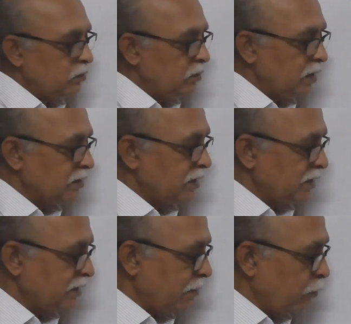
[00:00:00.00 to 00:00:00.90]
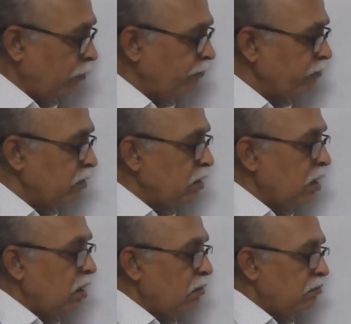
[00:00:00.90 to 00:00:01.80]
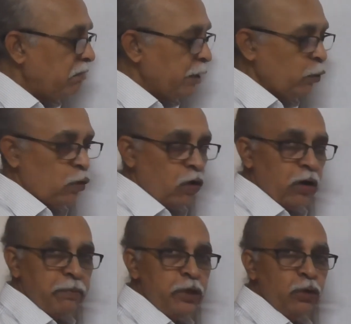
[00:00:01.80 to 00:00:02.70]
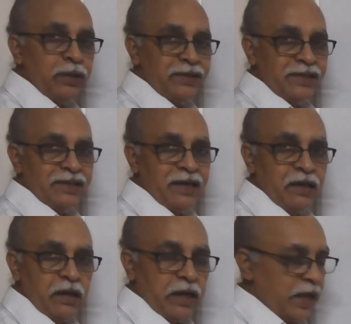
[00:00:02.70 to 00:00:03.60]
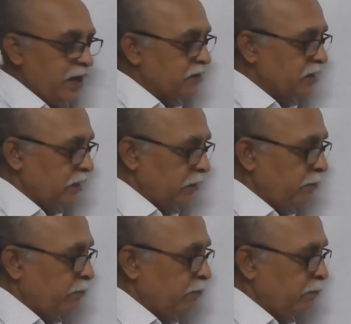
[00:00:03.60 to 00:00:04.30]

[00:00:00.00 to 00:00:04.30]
That's an example of myo or myolecital egg cell.